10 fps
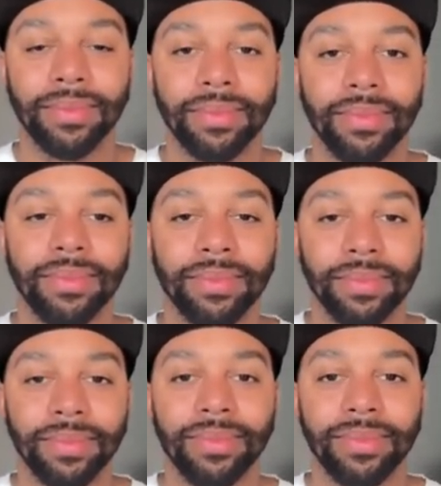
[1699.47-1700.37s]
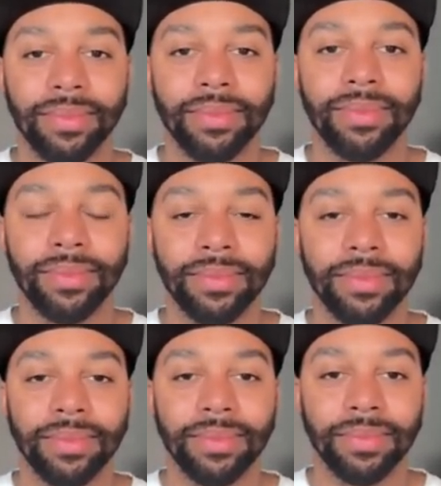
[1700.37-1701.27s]

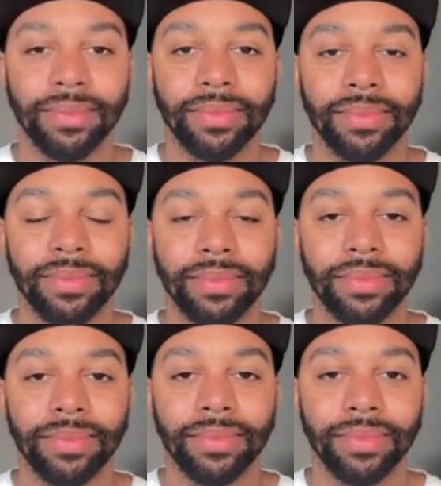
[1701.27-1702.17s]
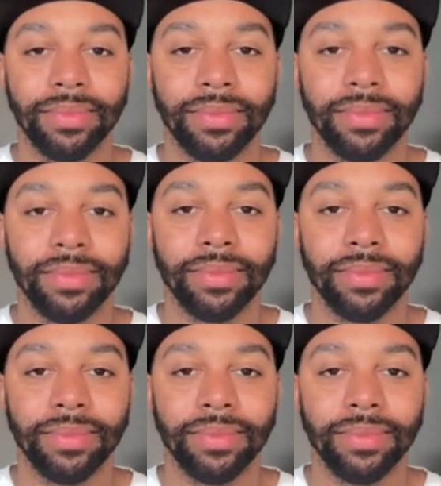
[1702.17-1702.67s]
[no speech]